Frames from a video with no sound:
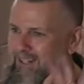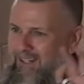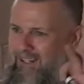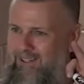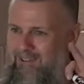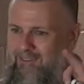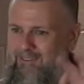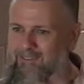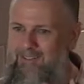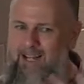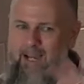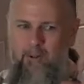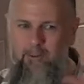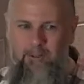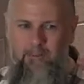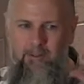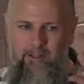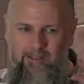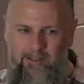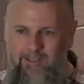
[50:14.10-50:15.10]
of
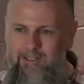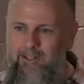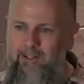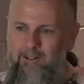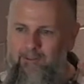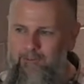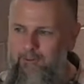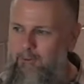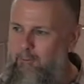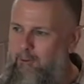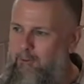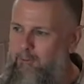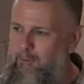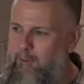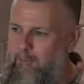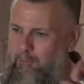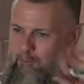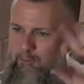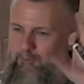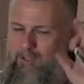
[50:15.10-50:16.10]
cloudy but clear for the most
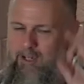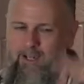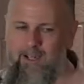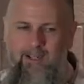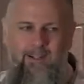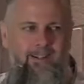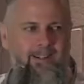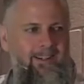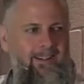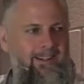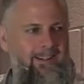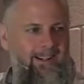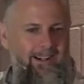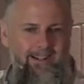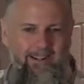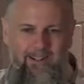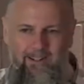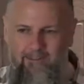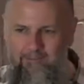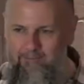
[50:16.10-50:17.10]
part, blue sky,
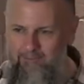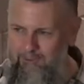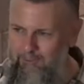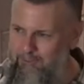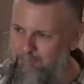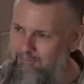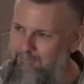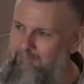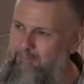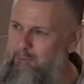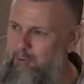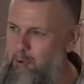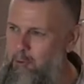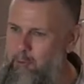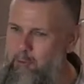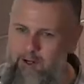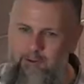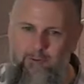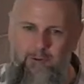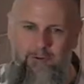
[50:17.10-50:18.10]
and then just
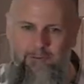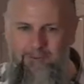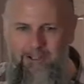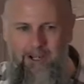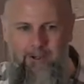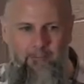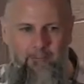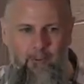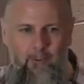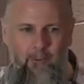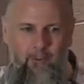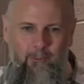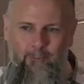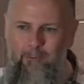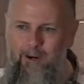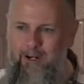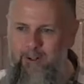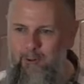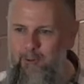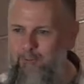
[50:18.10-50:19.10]
torrential downpour
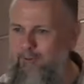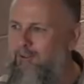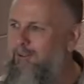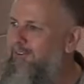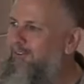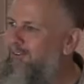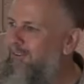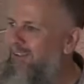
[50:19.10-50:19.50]
right over us.